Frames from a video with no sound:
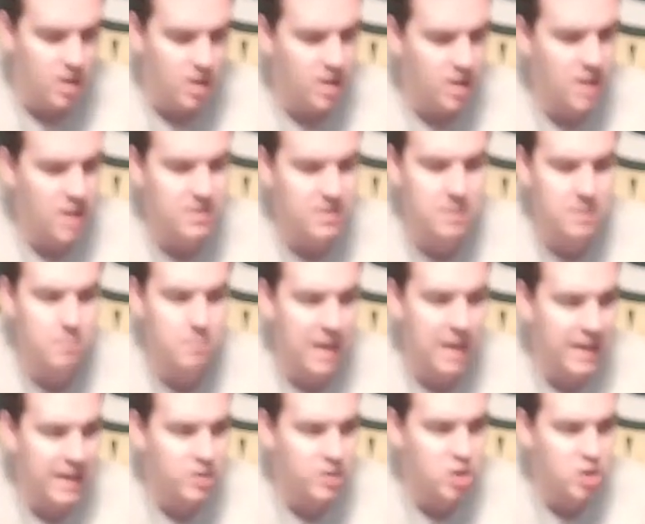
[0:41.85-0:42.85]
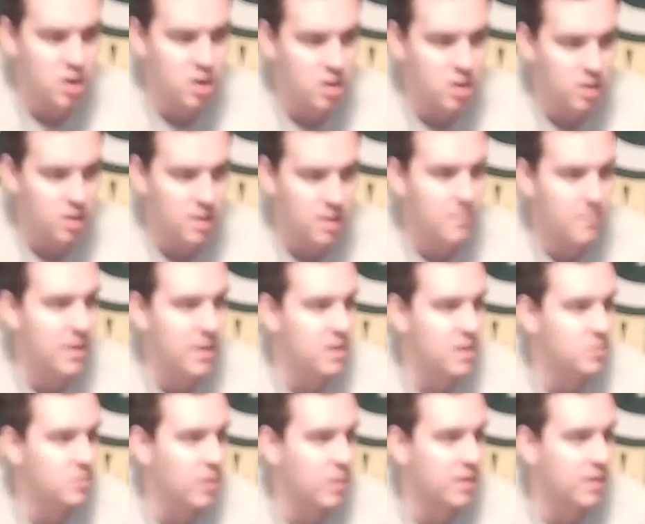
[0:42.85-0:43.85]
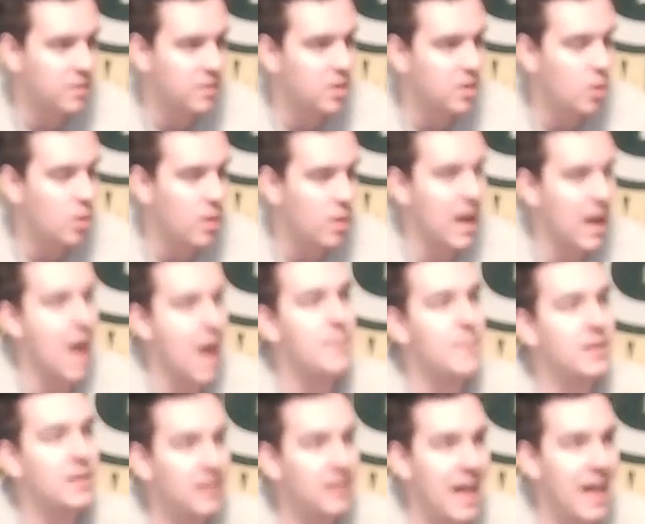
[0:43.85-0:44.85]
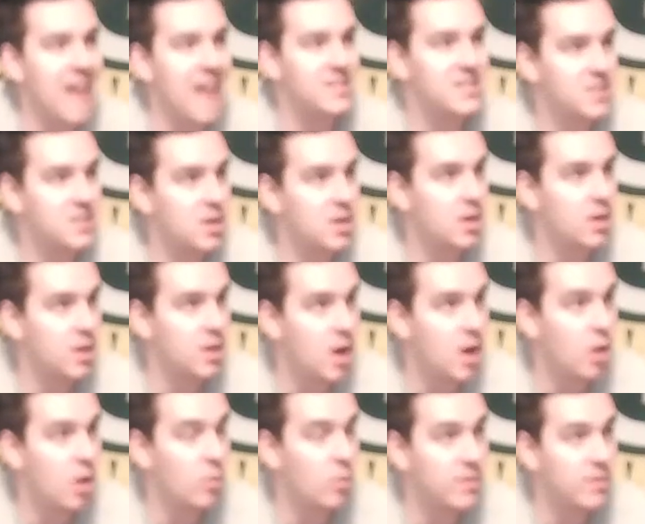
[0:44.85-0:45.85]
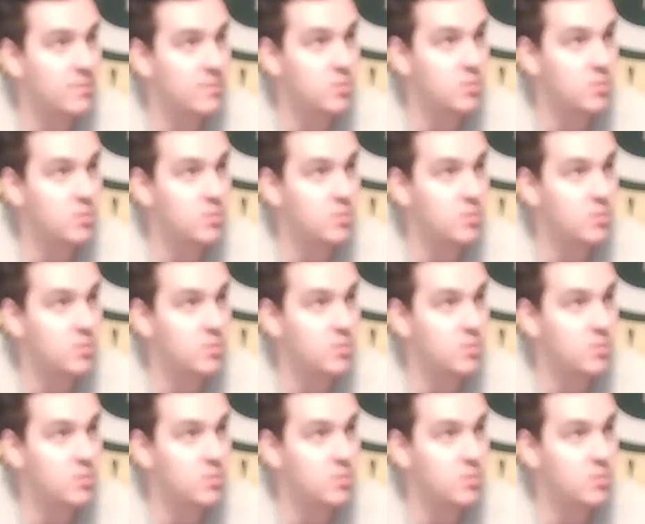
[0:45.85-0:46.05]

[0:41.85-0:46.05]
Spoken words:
Nothing major compared to what happened last year, with